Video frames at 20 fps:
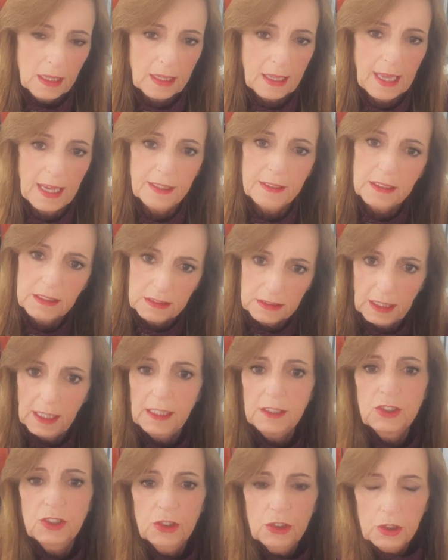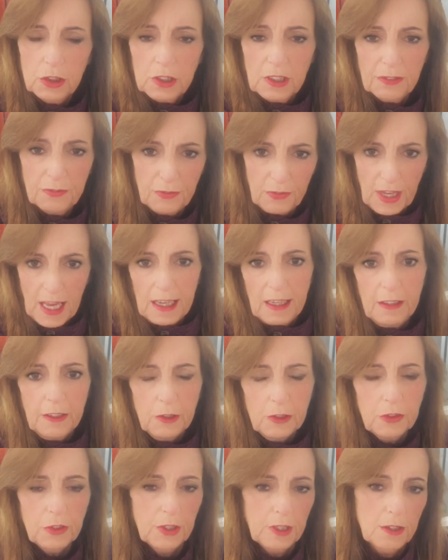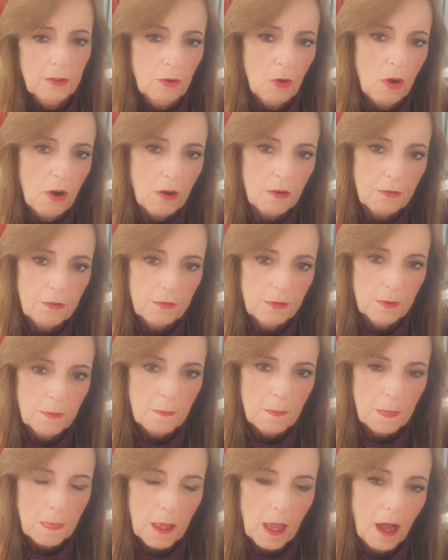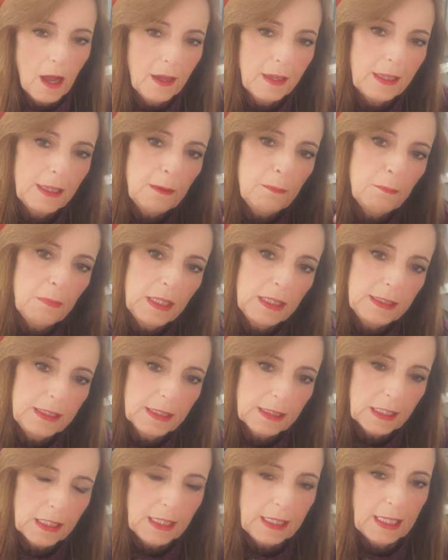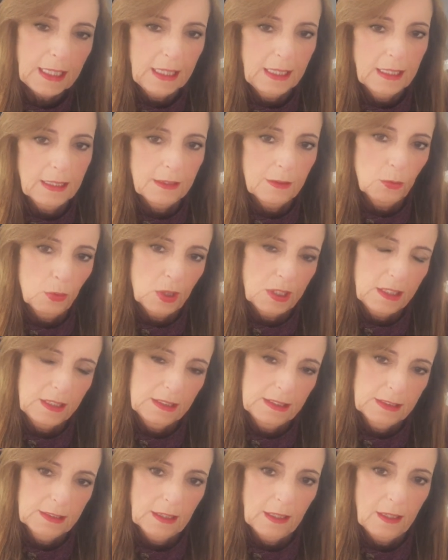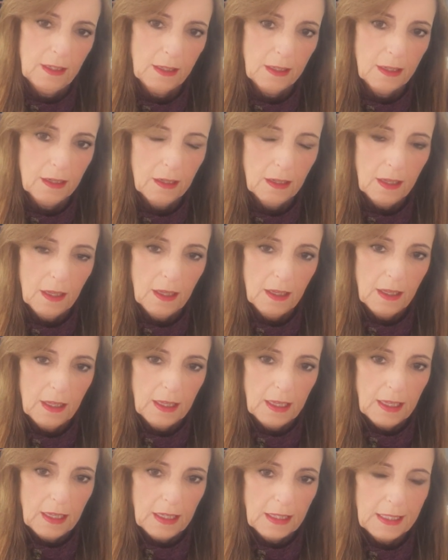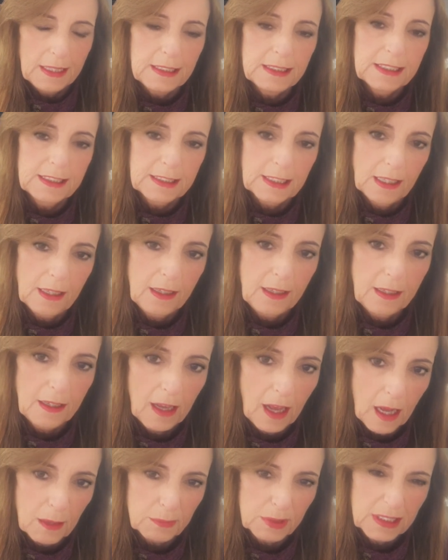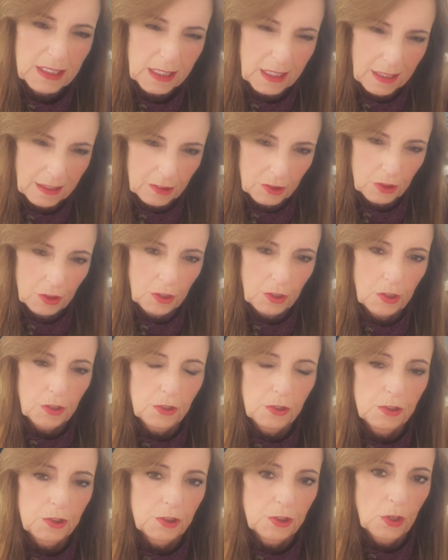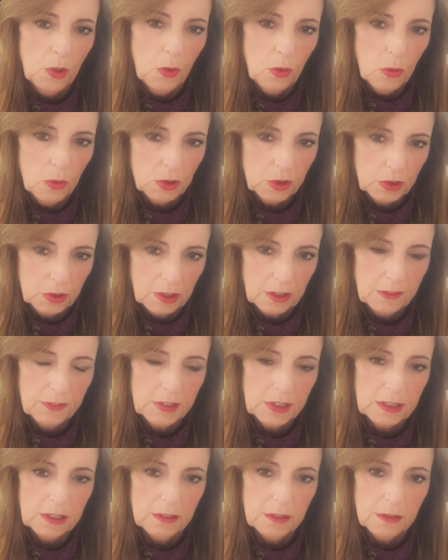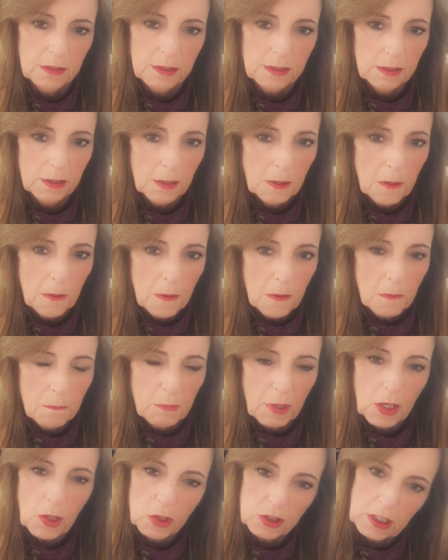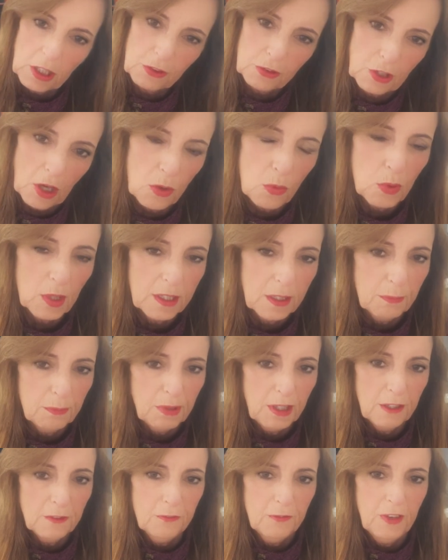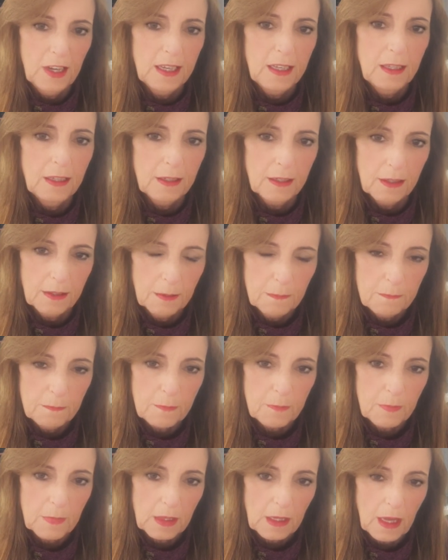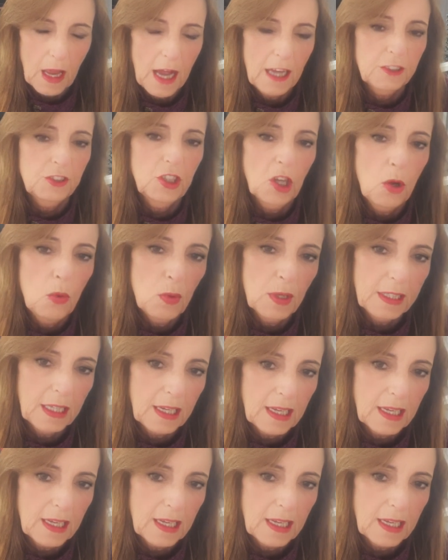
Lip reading: can attest to the value thereof? I immediately hear what he's saying. He's saying, I'm scared to use your services because I don't want to be a failure. I don't want to